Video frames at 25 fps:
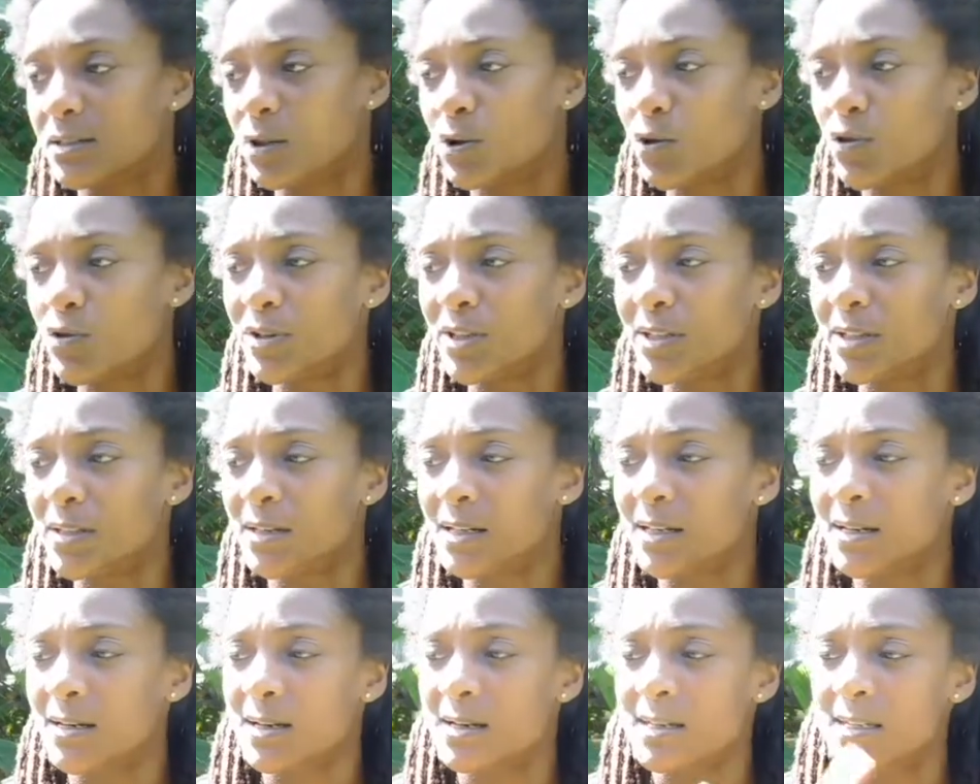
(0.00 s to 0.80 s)
Going
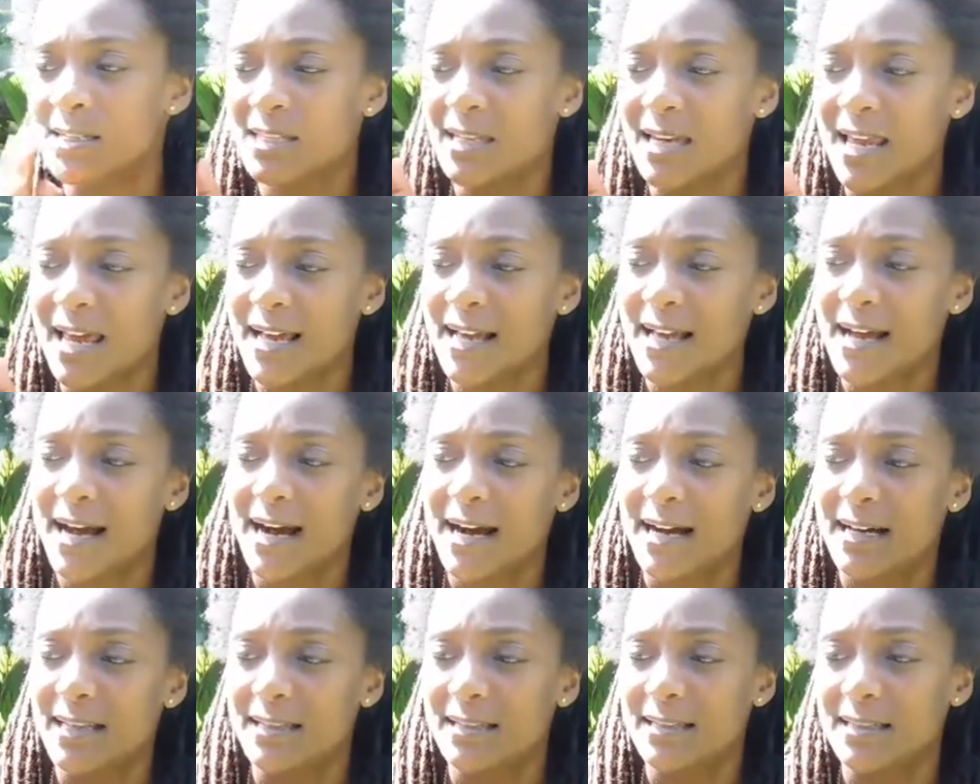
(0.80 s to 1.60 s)
into that
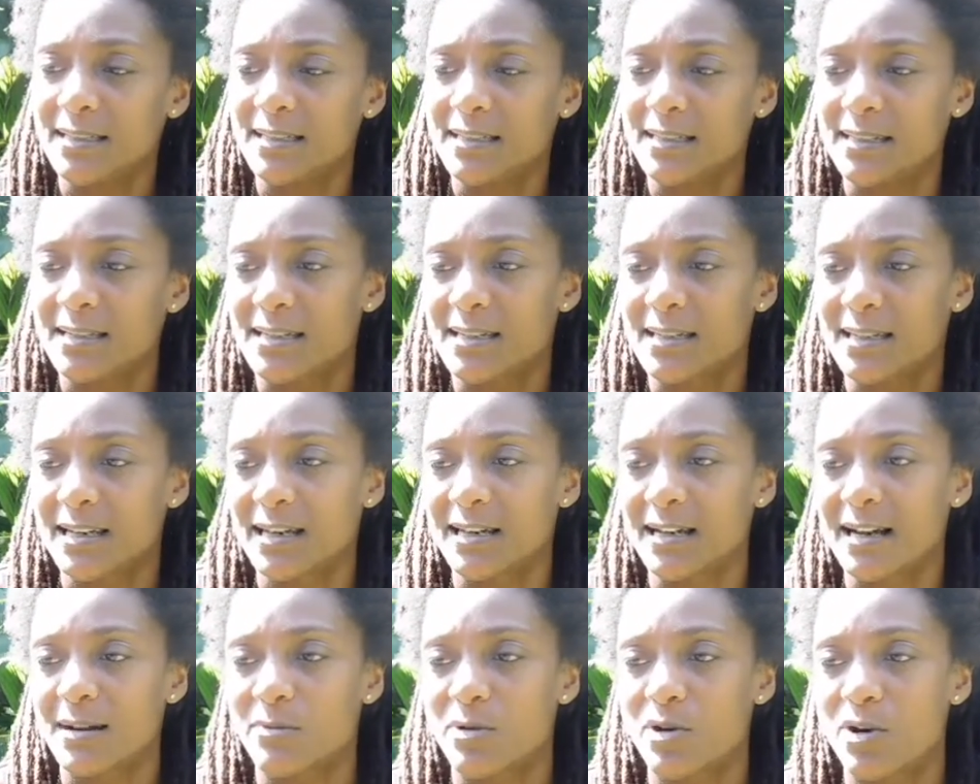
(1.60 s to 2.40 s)
God lens.
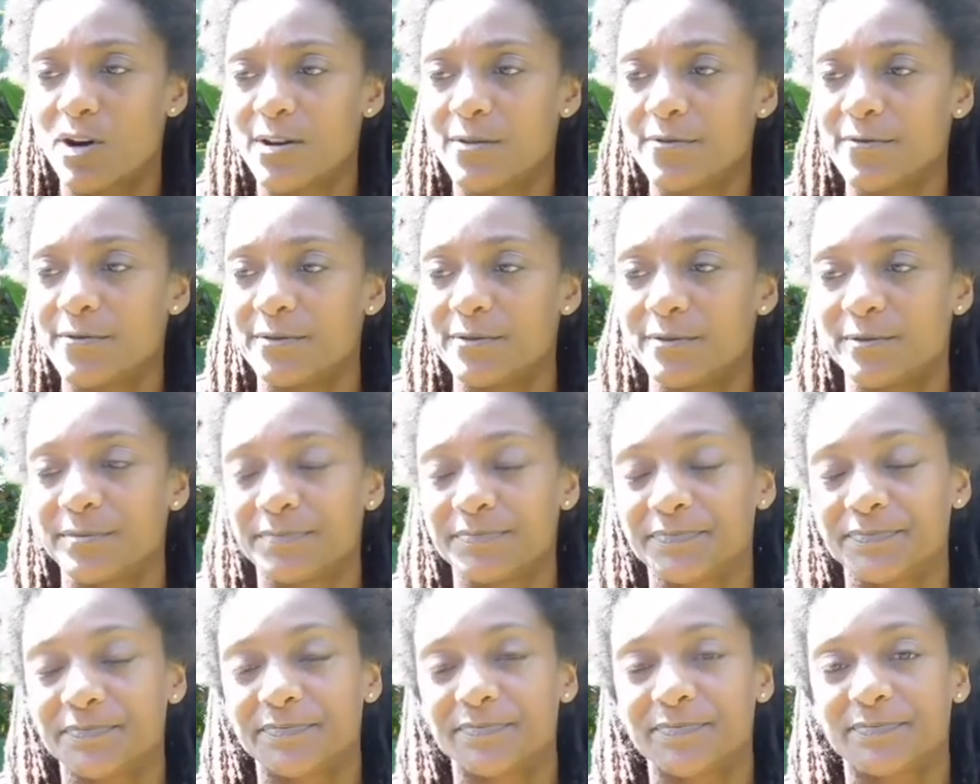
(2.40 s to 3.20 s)
Like, I'm grateful.
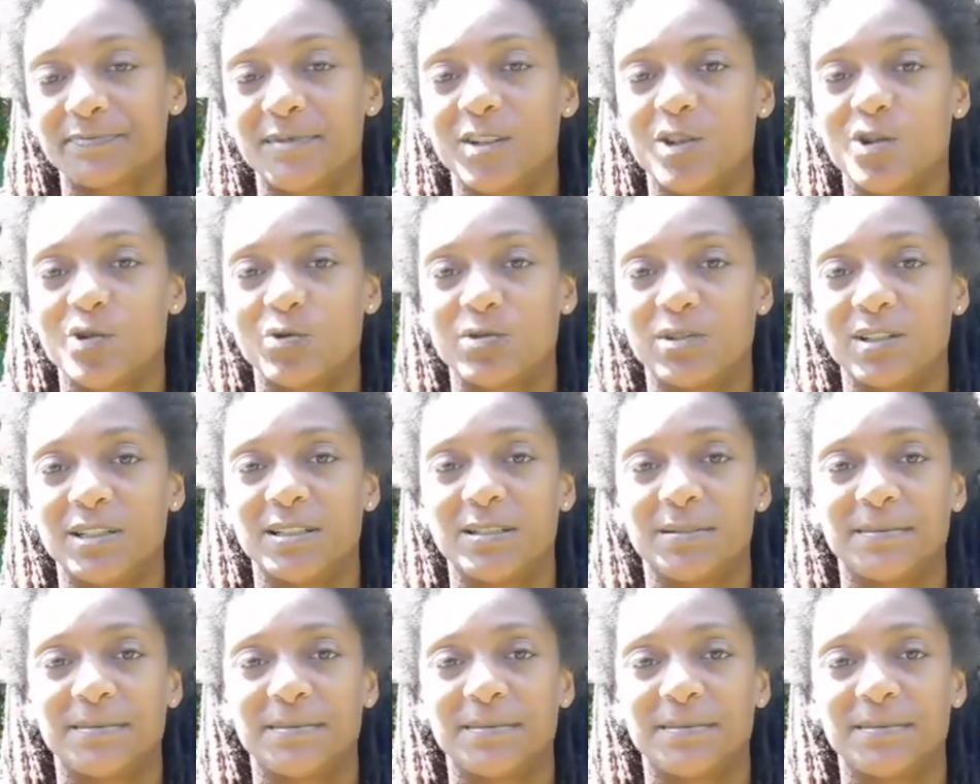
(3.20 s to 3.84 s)
Truly.